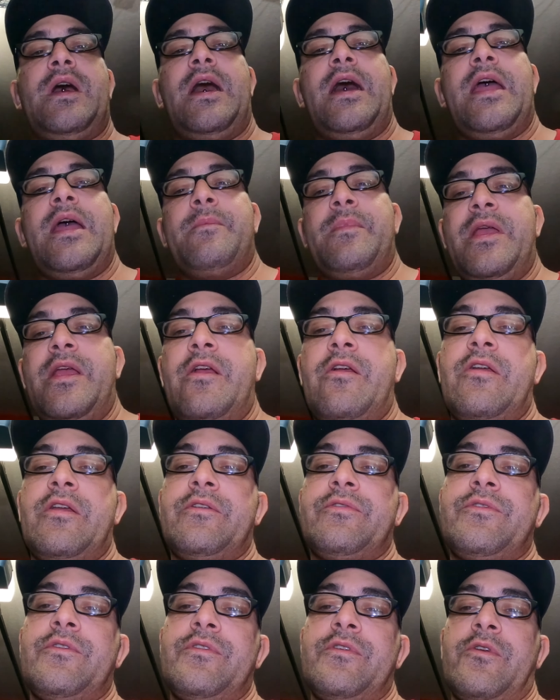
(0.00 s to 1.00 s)
I am
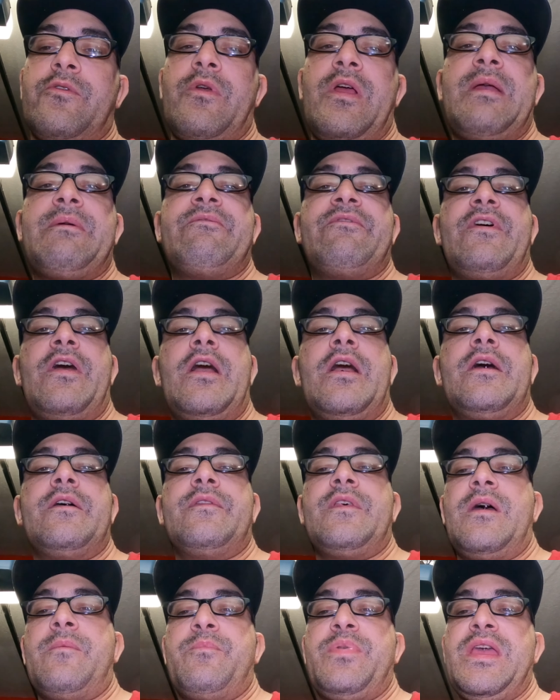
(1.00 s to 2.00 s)
hearing through the grapevine
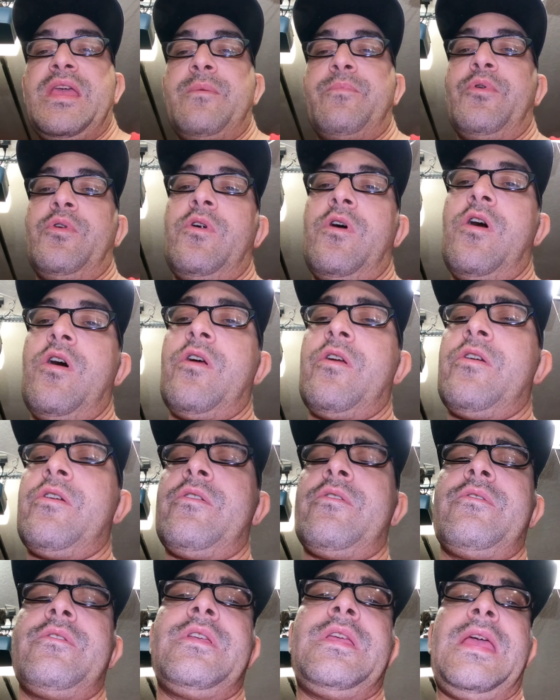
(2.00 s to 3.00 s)
that people
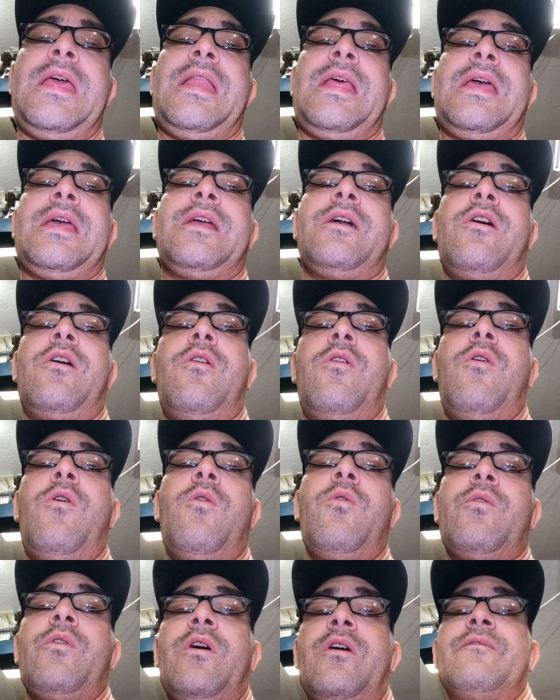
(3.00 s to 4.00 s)
are getting a
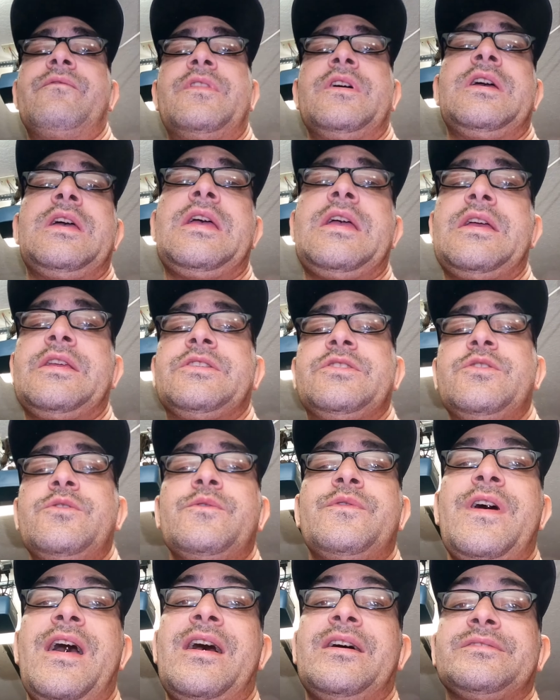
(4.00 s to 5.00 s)
hold of the
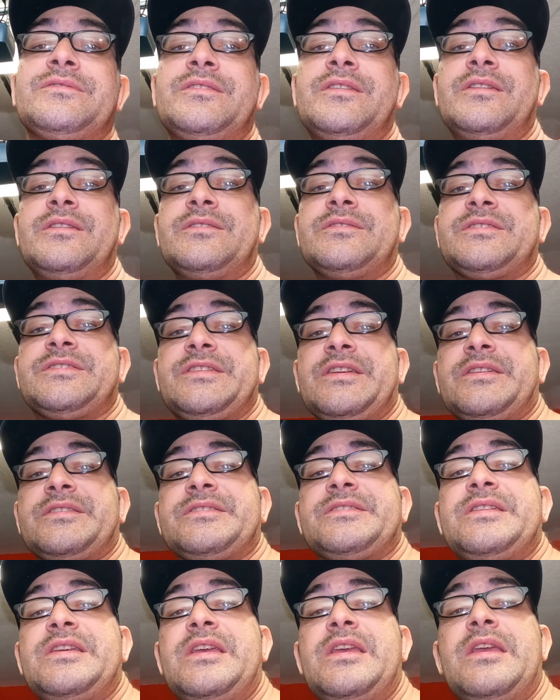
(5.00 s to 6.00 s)

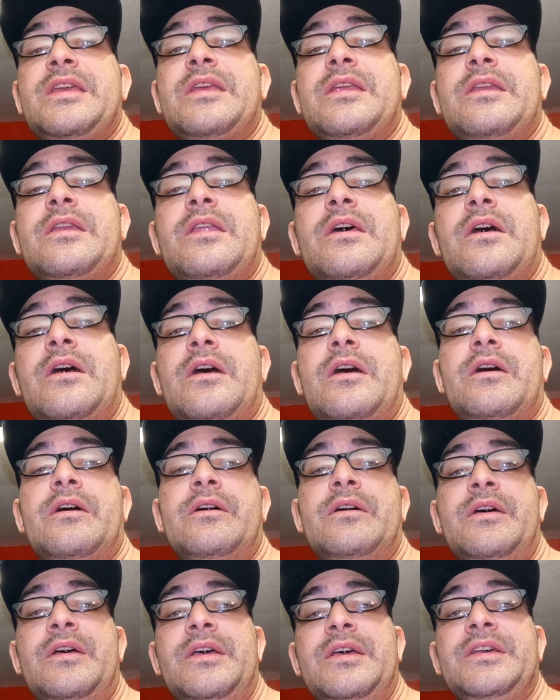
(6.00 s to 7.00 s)
2016
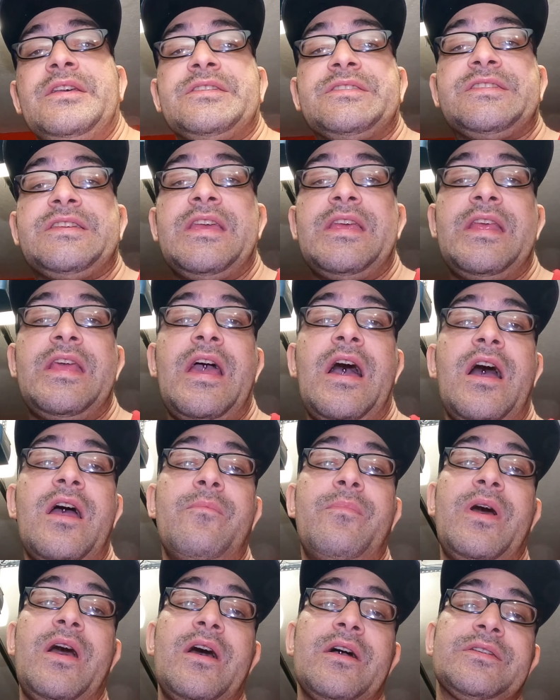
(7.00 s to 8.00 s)
CDI
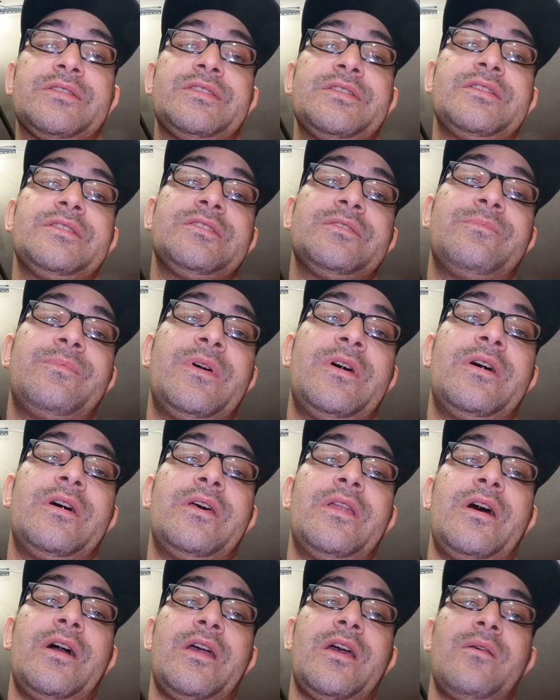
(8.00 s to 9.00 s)
boxes,
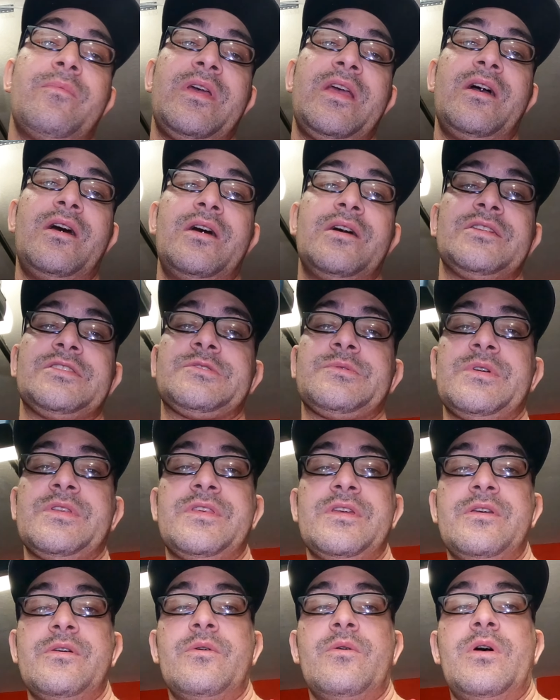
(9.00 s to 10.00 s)
but I gotta be honest with
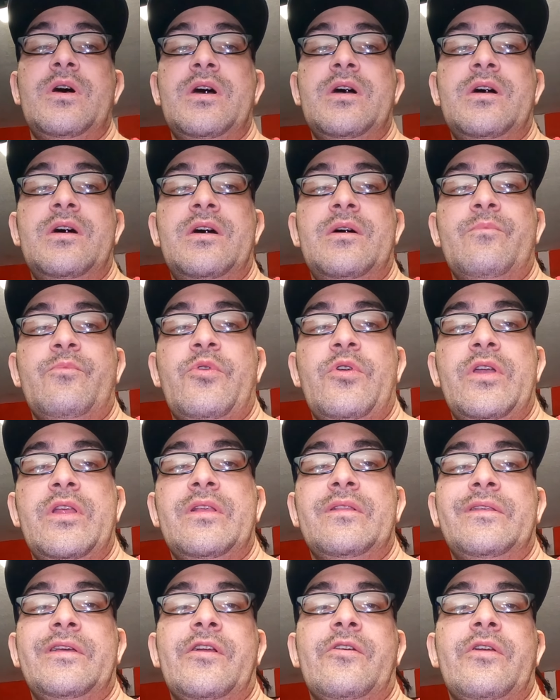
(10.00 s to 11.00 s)
you, I'm pretty
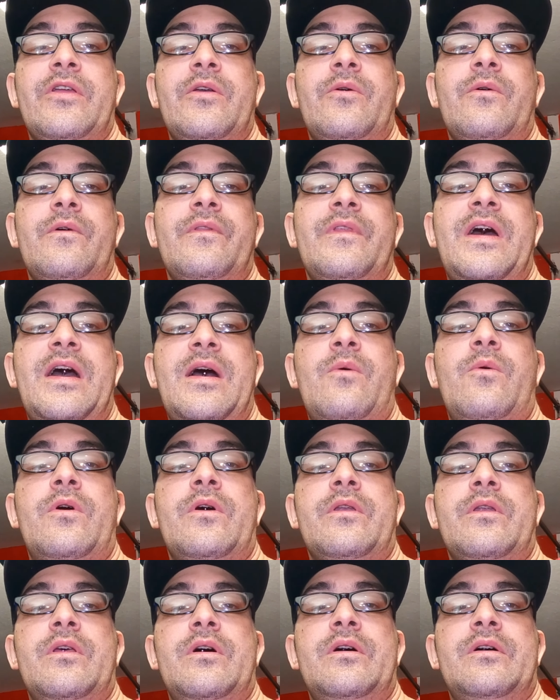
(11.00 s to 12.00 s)
leery on that
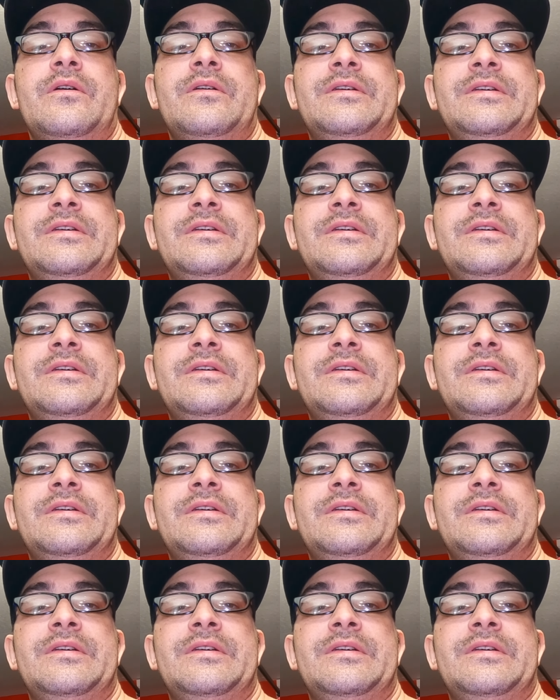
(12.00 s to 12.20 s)
one